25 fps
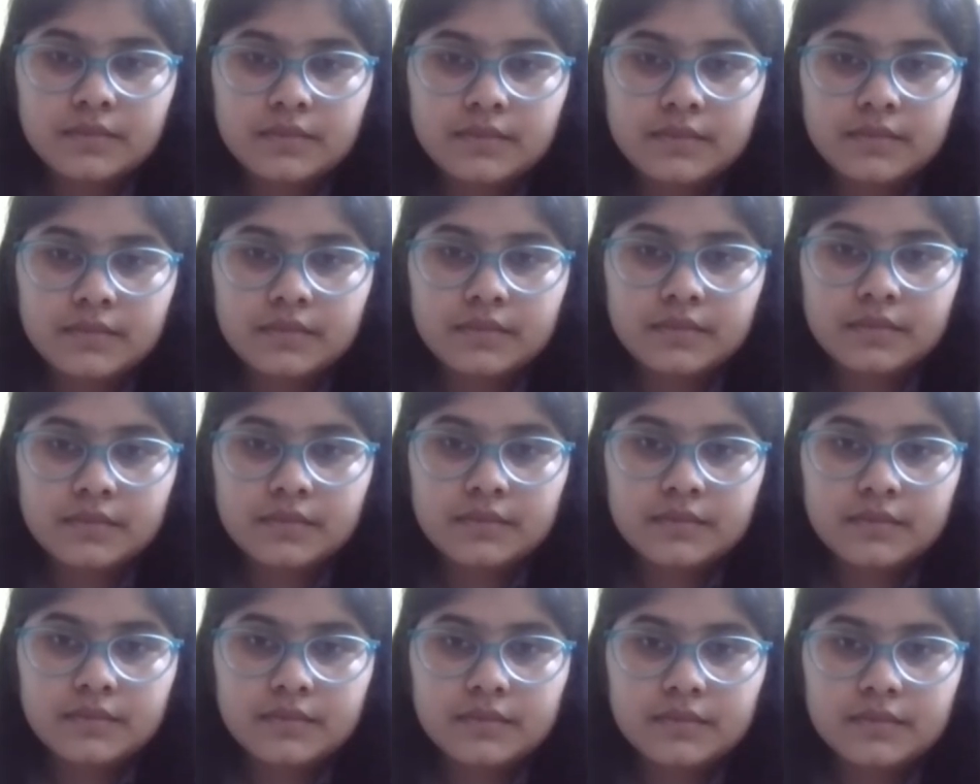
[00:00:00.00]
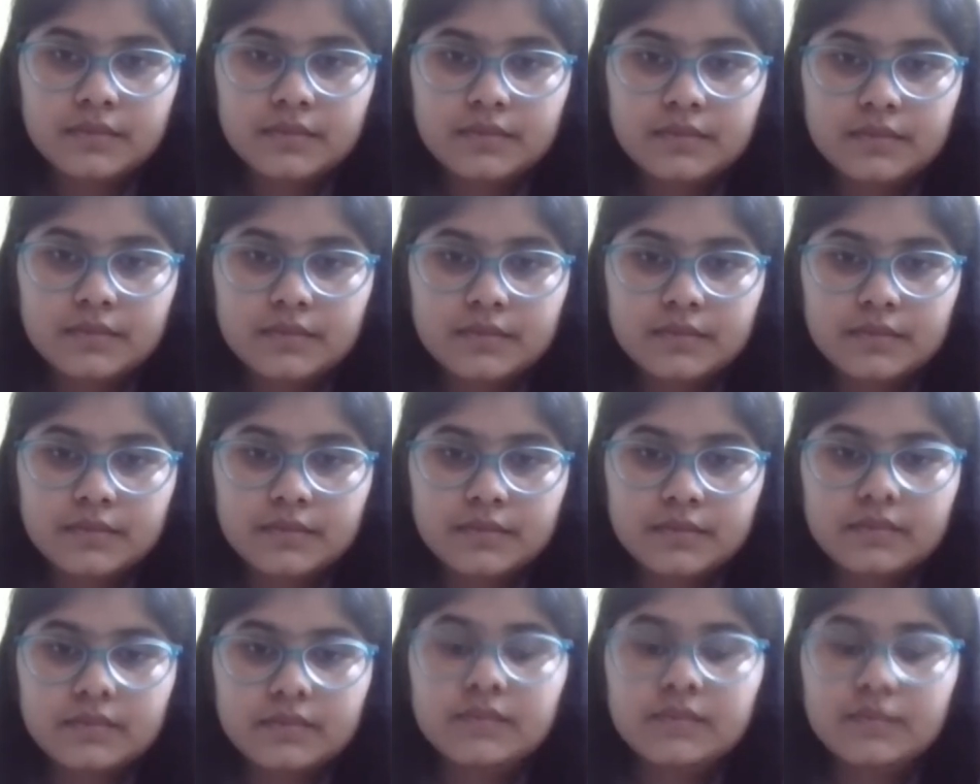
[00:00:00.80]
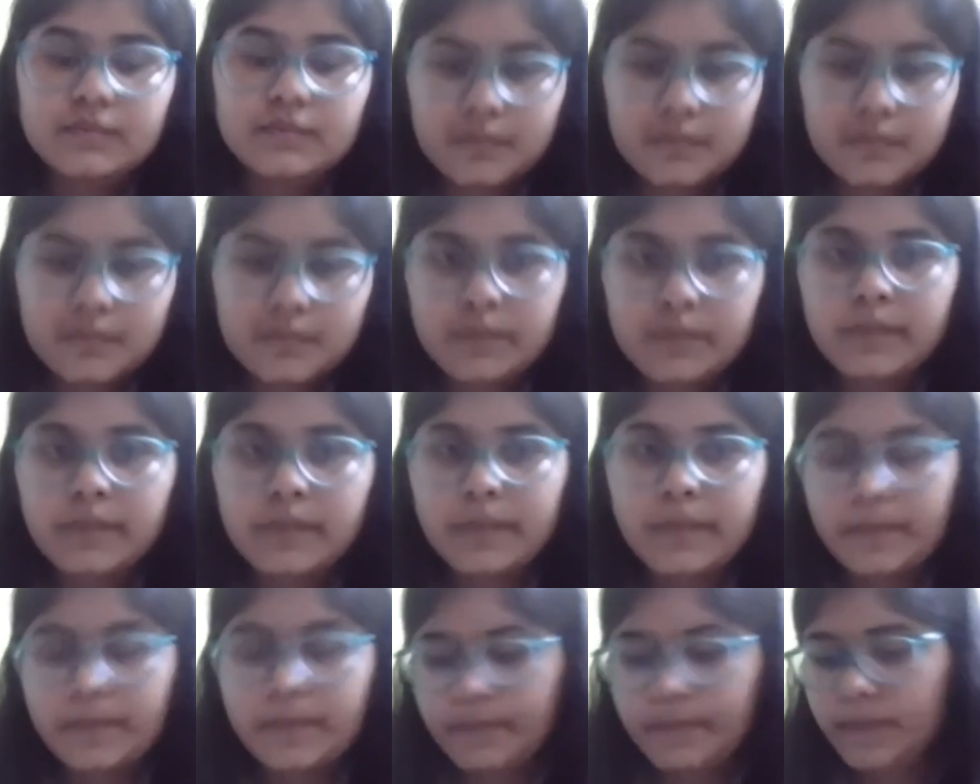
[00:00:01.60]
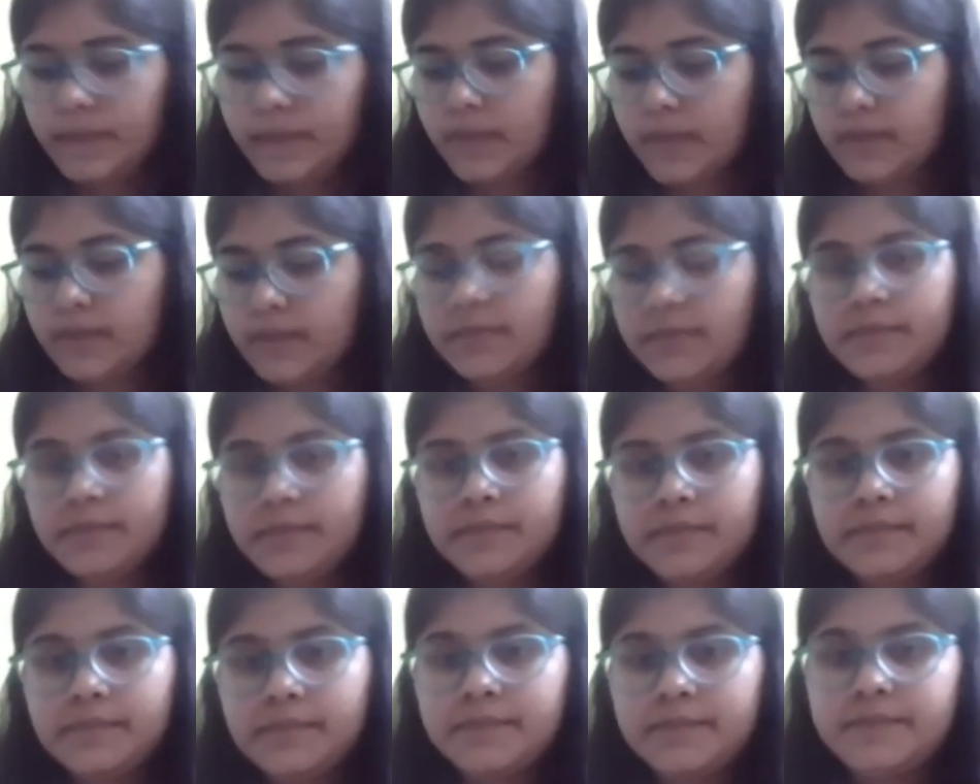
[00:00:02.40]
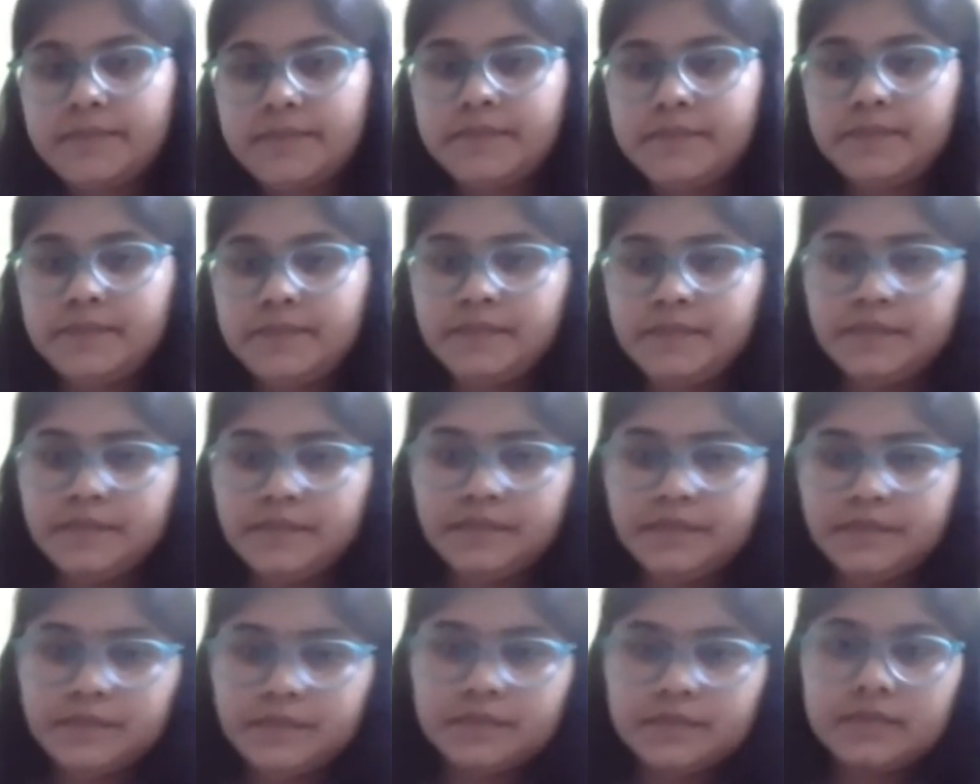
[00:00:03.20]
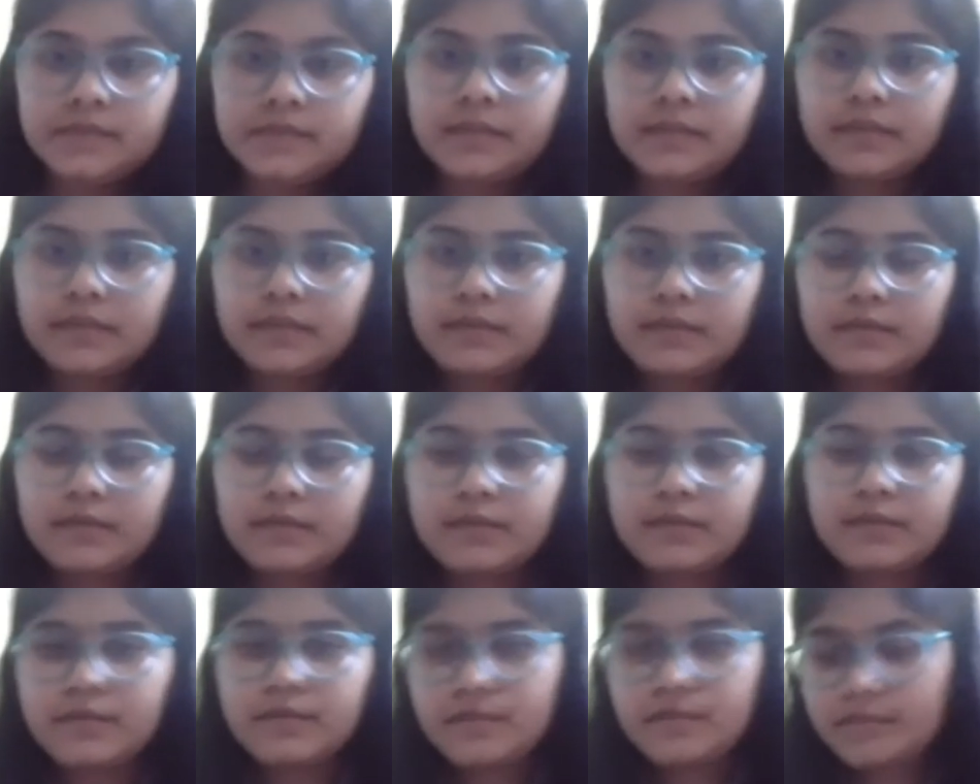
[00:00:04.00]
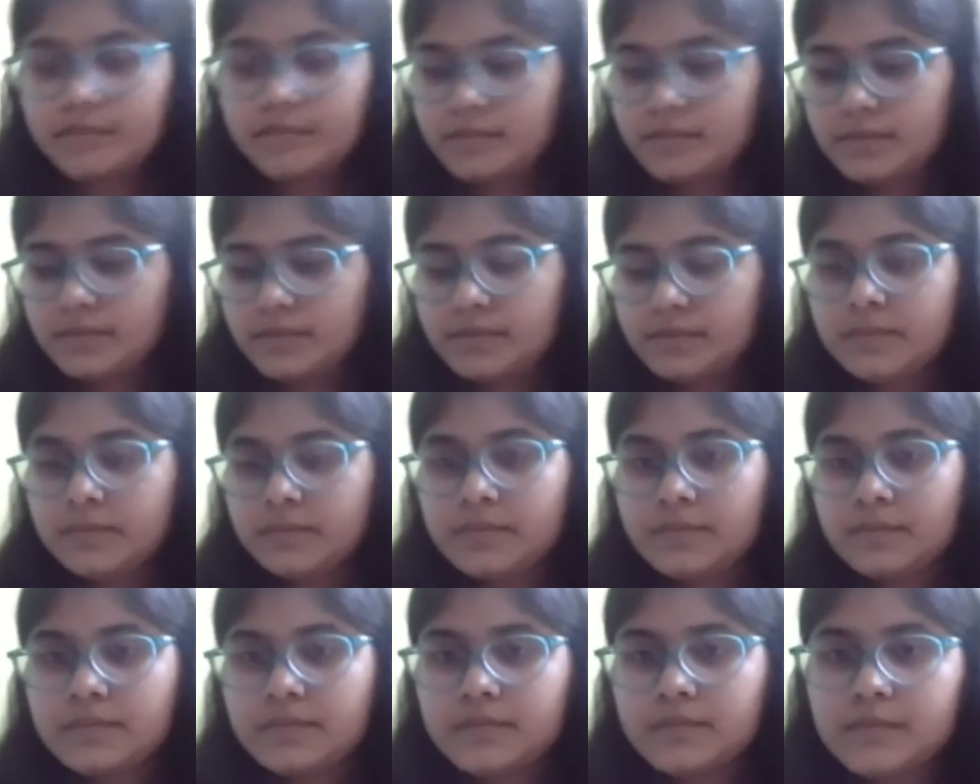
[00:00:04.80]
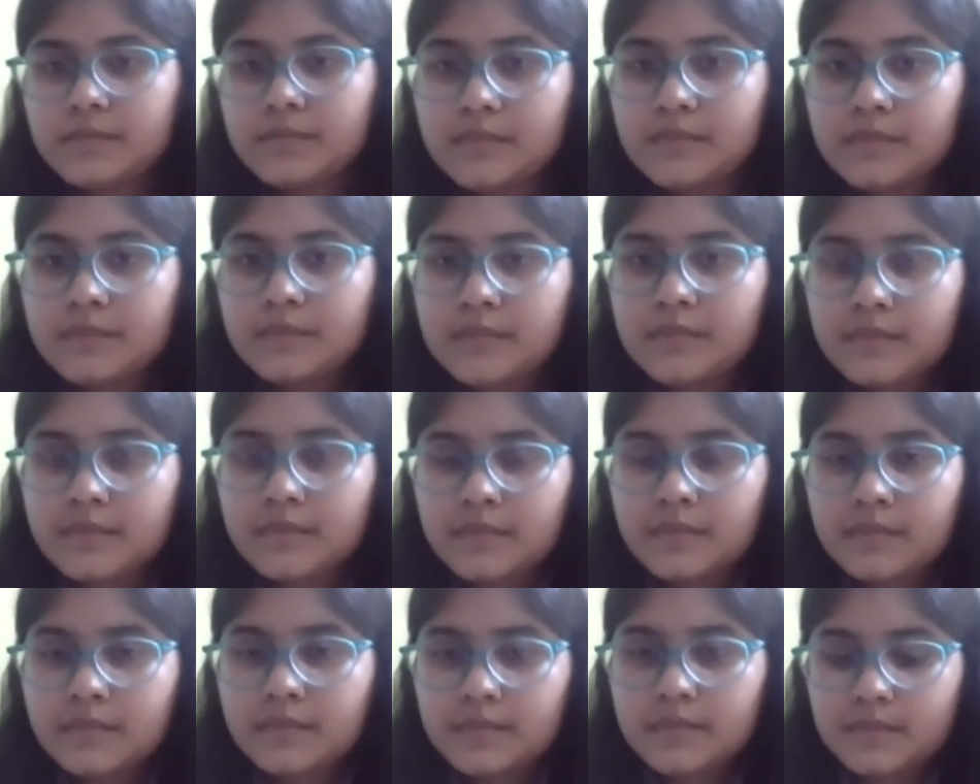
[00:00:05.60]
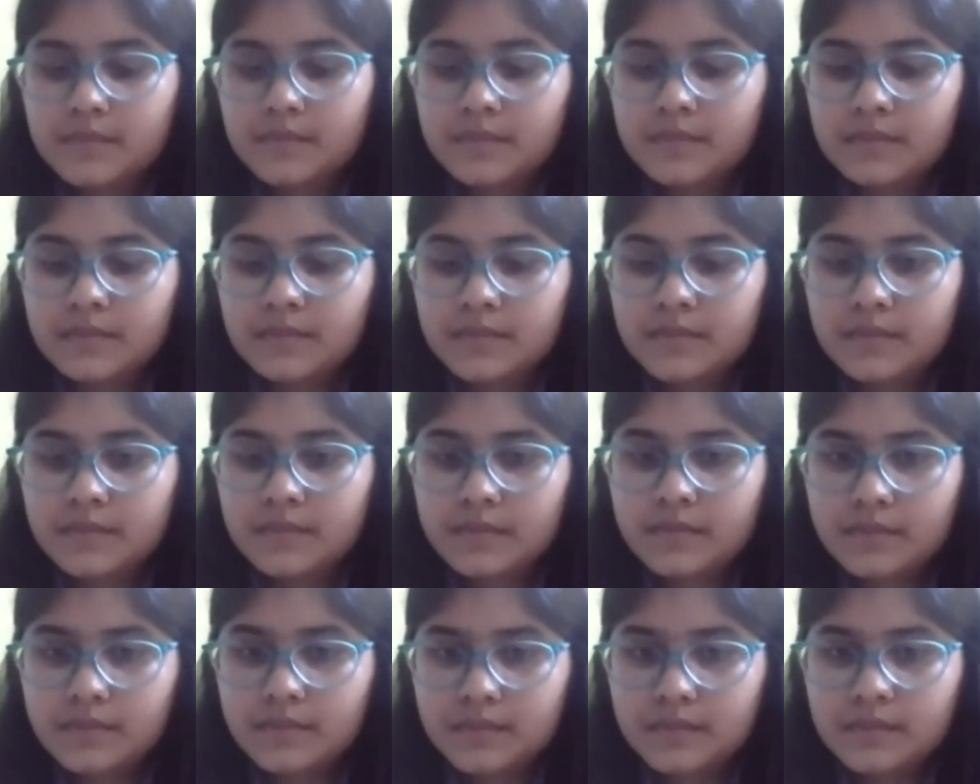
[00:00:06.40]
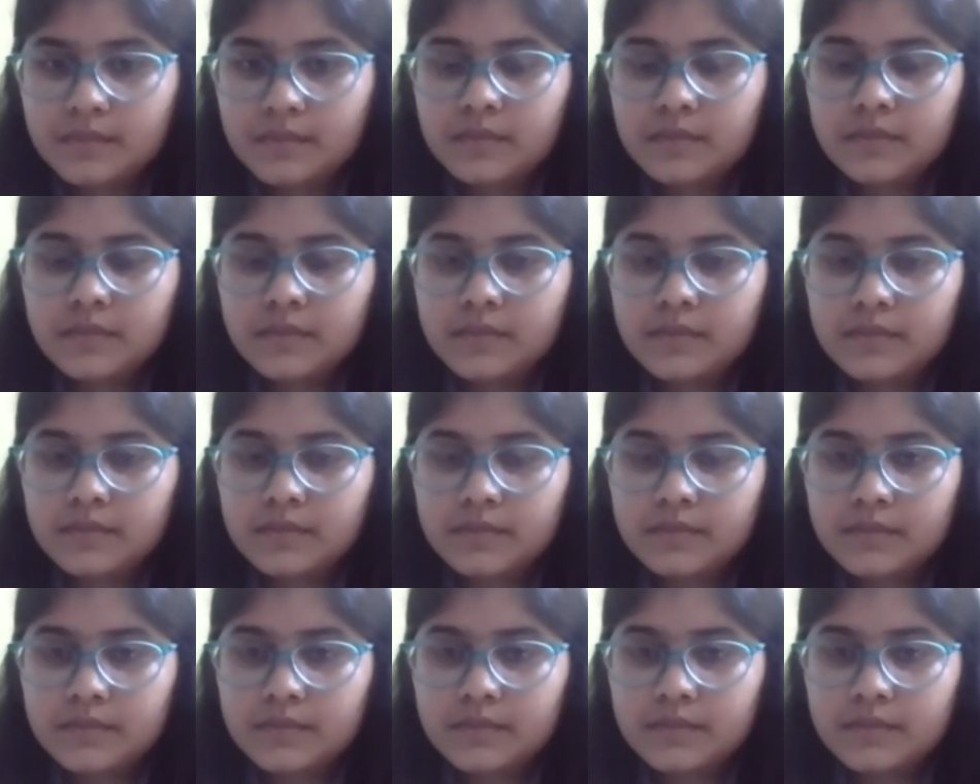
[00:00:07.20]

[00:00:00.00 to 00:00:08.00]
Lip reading: No words are spoken by the person on screen.